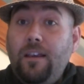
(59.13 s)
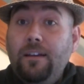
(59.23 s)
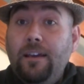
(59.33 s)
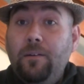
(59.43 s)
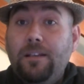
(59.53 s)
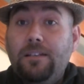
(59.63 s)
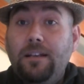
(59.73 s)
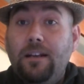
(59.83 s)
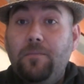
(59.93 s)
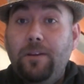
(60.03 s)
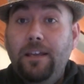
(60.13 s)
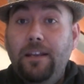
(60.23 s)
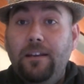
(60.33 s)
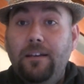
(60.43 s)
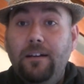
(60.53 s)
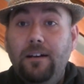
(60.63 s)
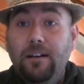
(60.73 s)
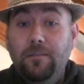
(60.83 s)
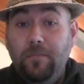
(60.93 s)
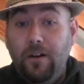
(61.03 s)
Okay, well, let's start at the beginning.
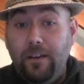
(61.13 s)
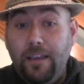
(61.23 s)
I